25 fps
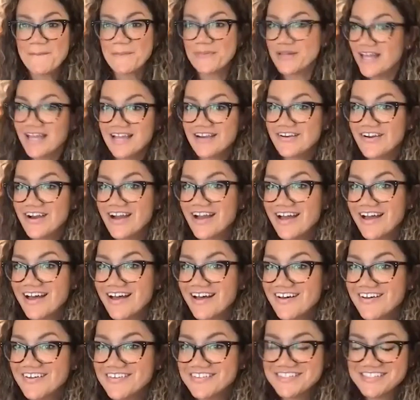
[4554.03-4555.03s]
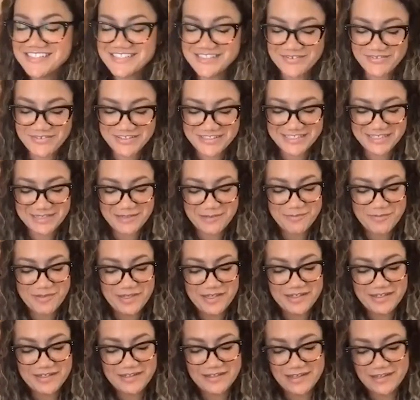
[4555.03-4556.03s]
playgrounds. So it's going to be
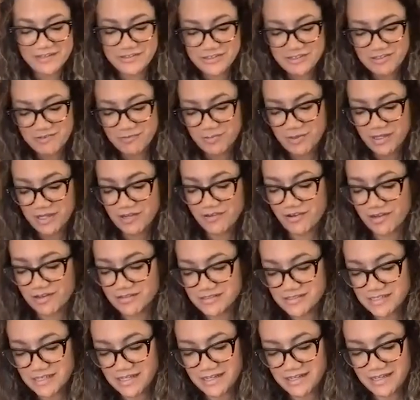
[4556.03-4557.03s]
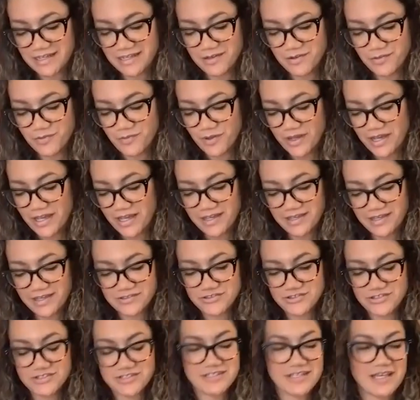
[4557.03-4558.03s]
a collection of playgrounds that, in a way,
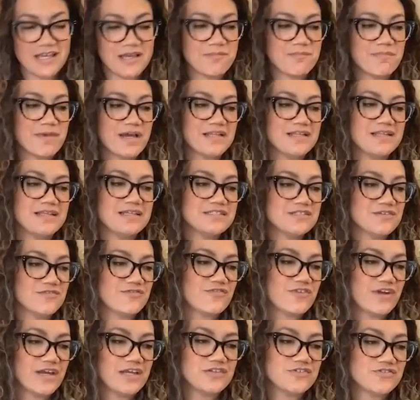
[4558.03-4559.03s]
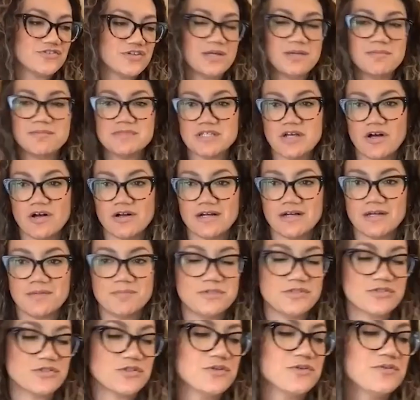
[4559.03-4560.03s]
is just like my Lisa Frank dreams all come
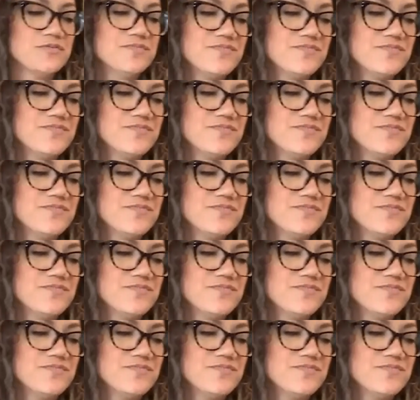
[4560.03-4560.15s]
true.